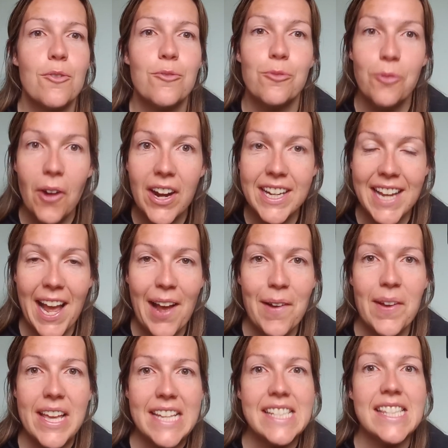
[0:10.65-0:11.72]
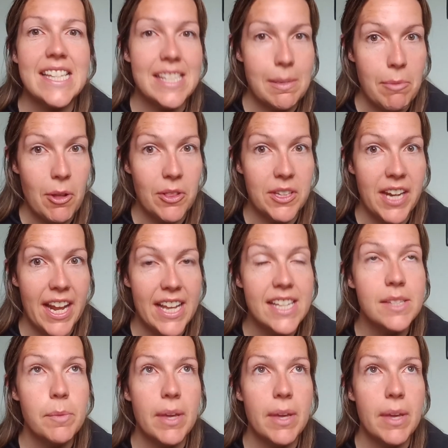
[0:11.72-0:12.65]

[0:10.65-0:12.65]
Right now it's the summer holidays.